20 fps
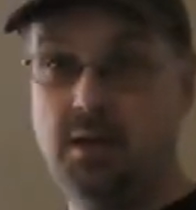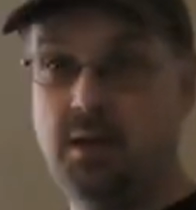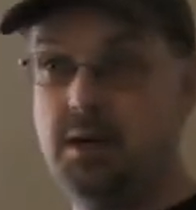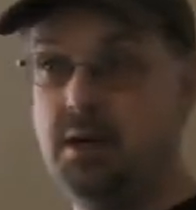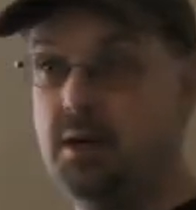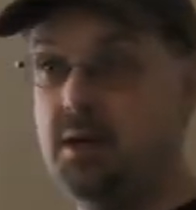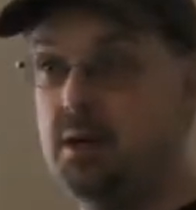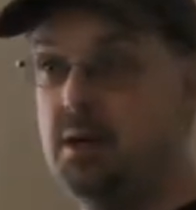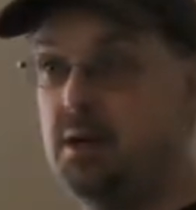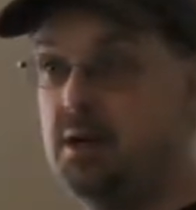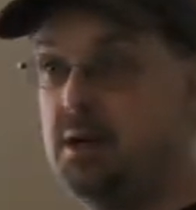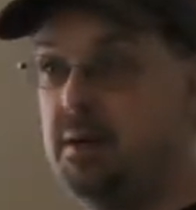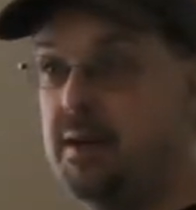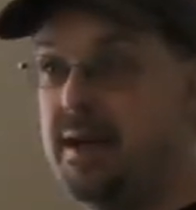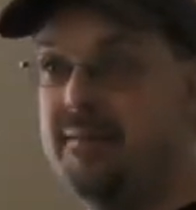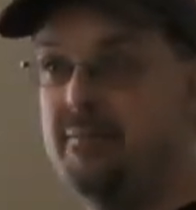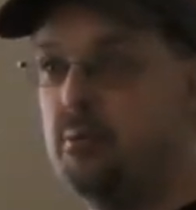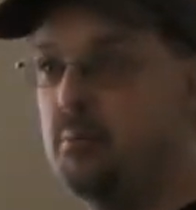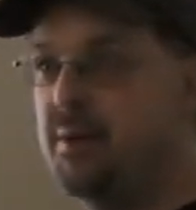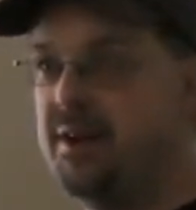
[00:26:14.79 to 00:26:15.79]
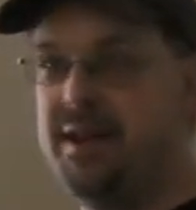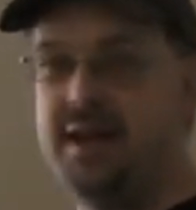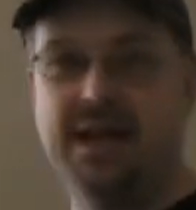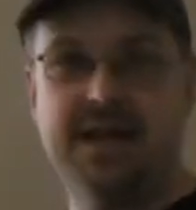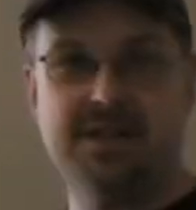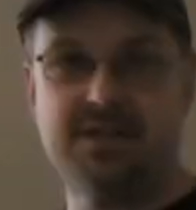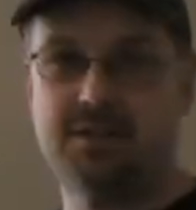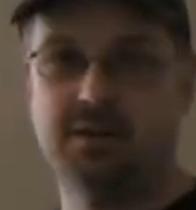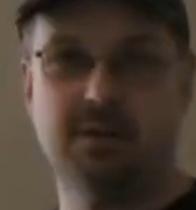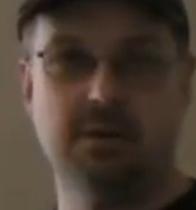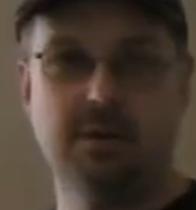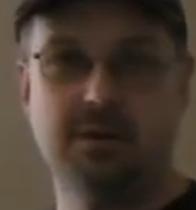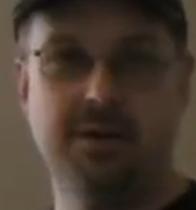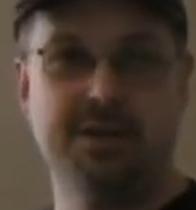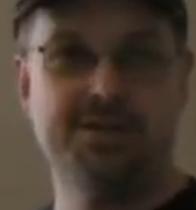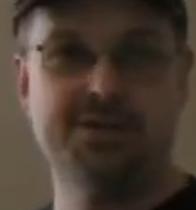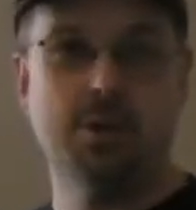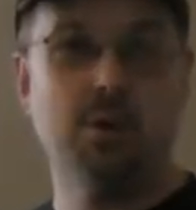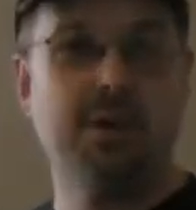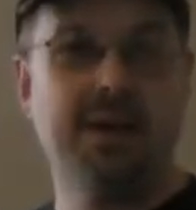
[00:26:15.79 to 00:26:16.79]
Everybody has to learn.
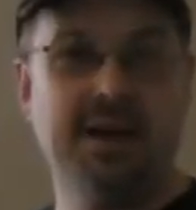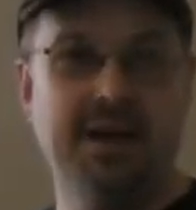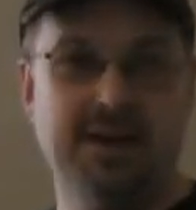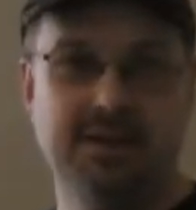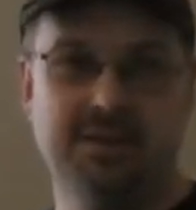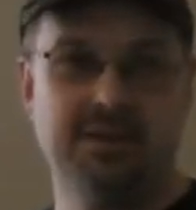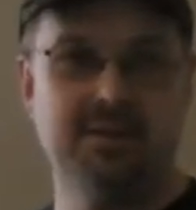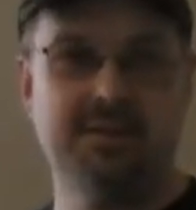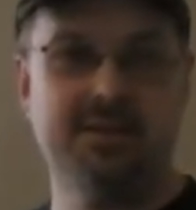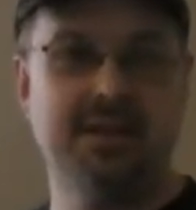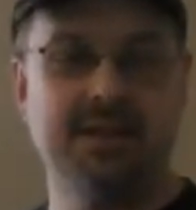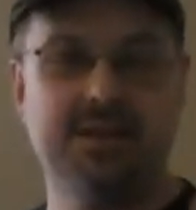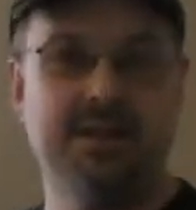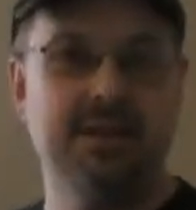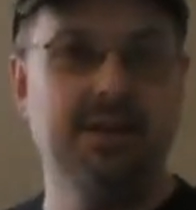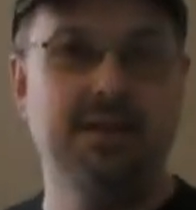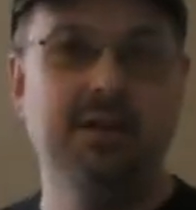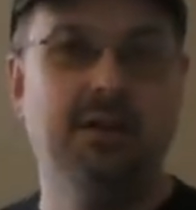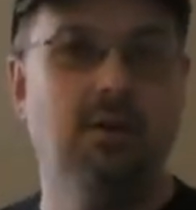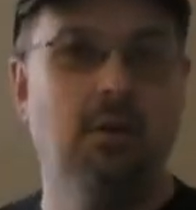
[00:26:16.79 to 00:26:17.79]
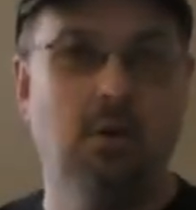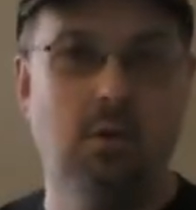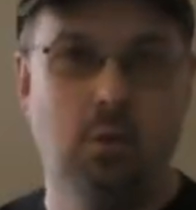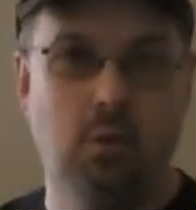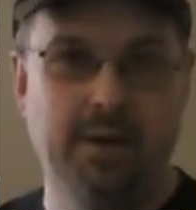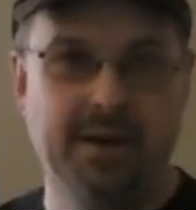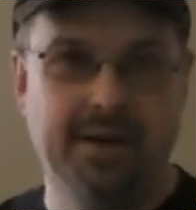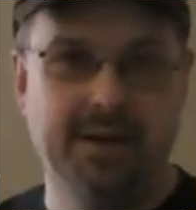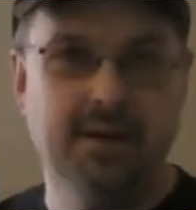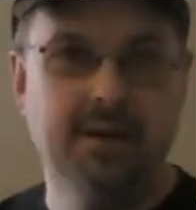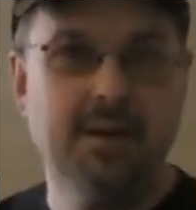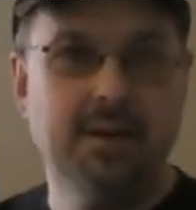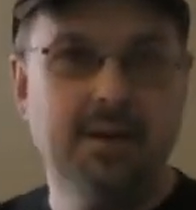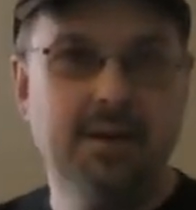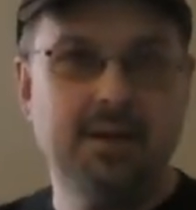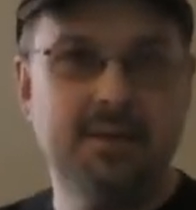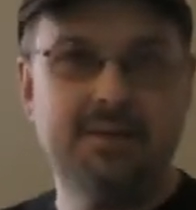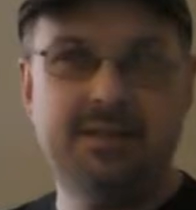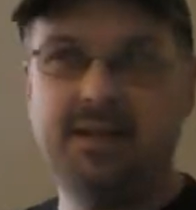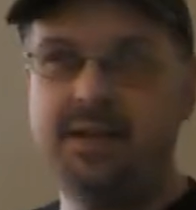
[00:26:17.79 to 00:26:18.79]
It's okay. Take the ego away.
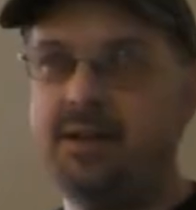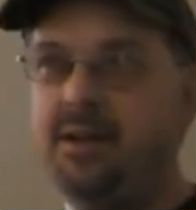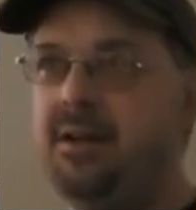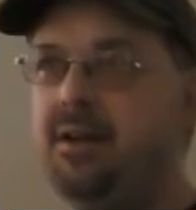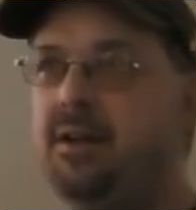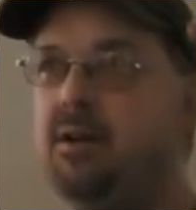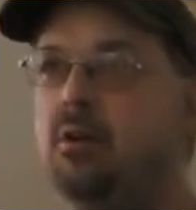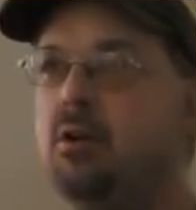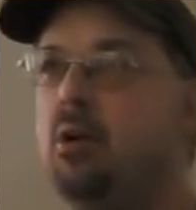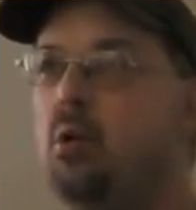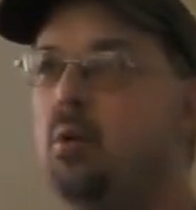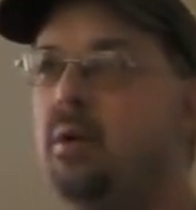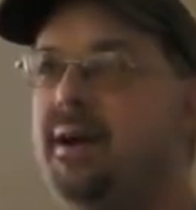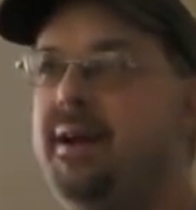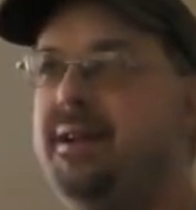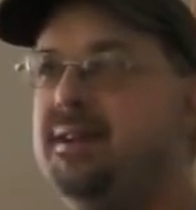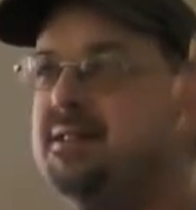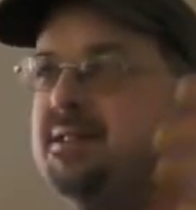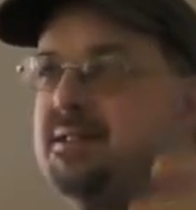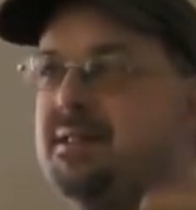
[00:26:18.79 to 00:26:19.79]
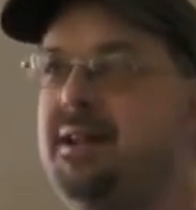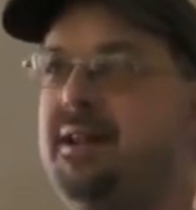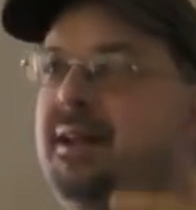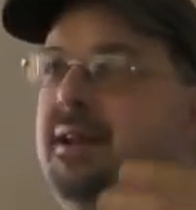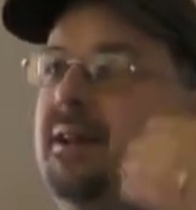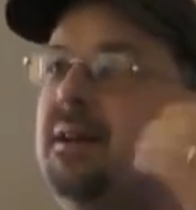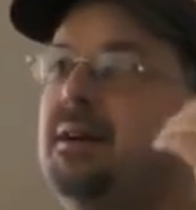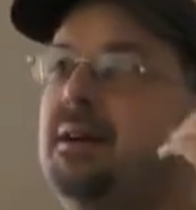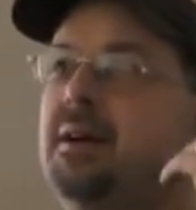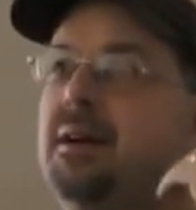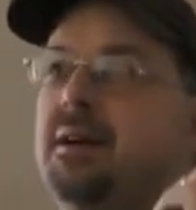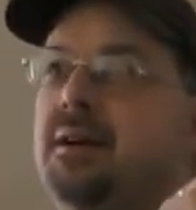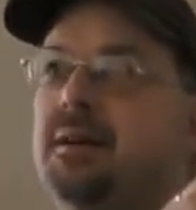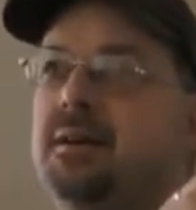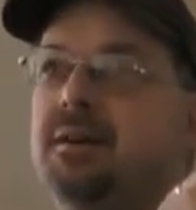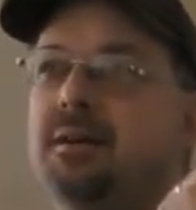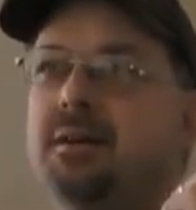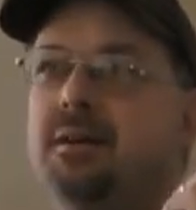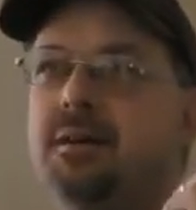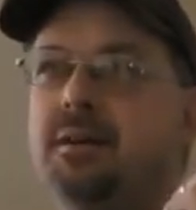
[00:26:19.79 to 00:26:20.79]
Take the ego away and say,
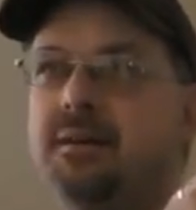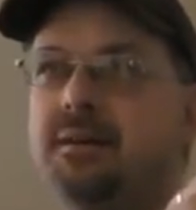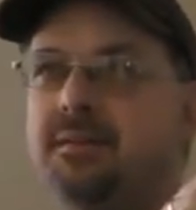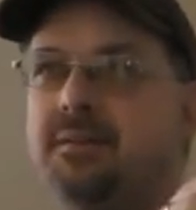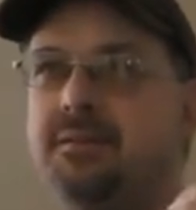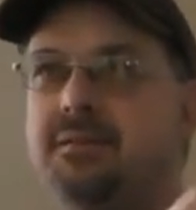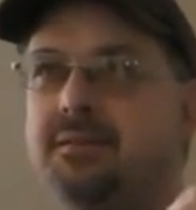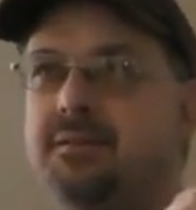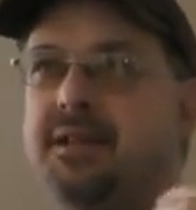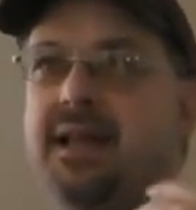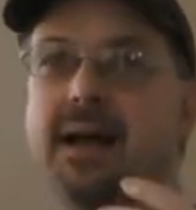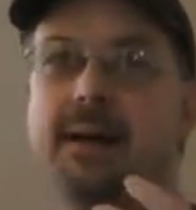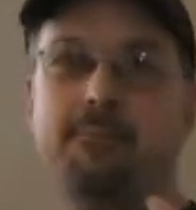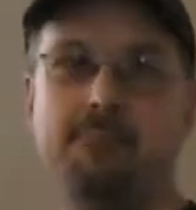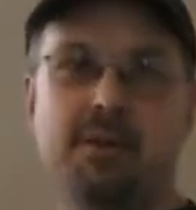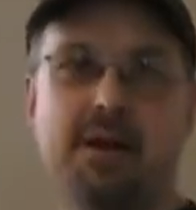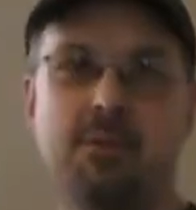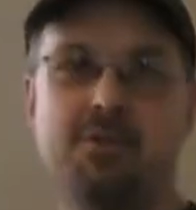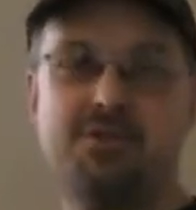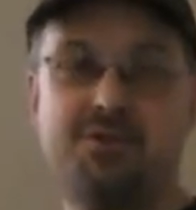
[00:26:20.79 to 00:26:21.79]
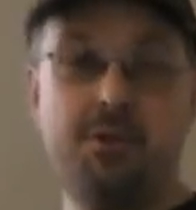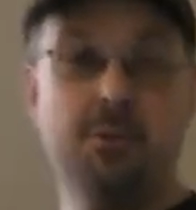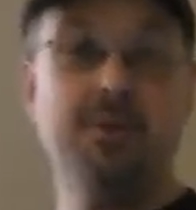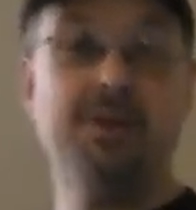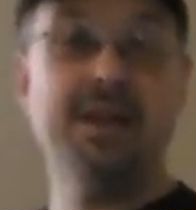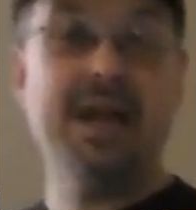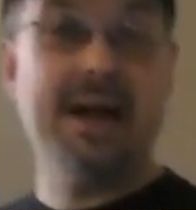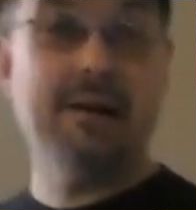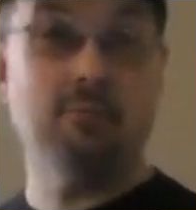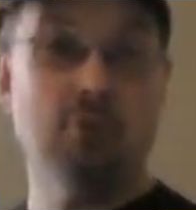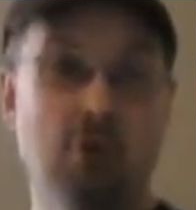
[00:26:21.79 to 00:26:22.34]
damn, I was doing that